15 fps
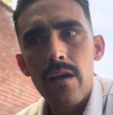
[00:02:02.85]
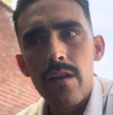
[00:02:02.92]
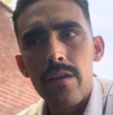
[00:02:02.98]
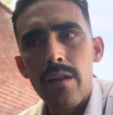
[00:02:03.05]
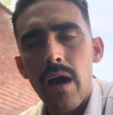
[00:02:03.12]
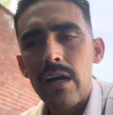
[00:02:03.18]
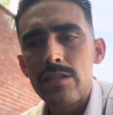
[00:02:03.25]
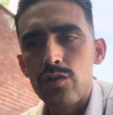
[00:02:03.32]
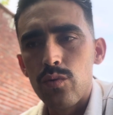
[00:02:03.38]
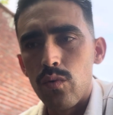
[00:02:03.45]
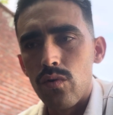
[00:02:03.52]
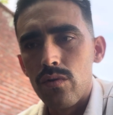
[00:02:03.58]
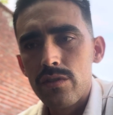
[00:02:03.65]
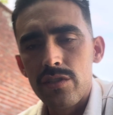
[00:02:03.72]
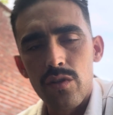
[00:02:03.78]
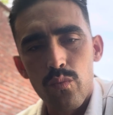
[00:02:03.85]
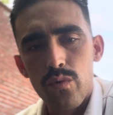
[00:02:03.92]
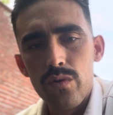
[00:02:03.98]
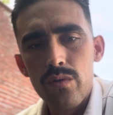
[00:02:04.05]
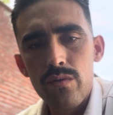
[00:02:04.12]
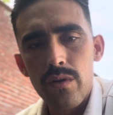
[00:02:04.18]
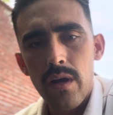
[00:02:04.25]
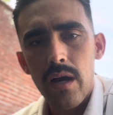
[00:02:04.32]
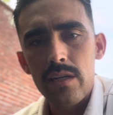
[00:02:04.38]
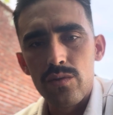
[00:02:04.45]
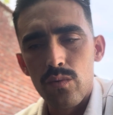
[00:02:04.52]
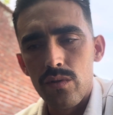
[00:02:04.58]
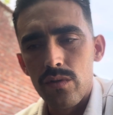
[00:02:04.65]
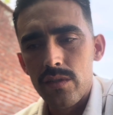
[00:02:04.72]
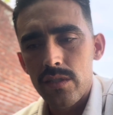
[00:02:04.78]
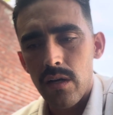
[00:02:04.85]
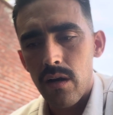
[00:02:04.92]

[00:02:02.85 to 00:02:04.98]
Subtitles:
nodules, the root nodules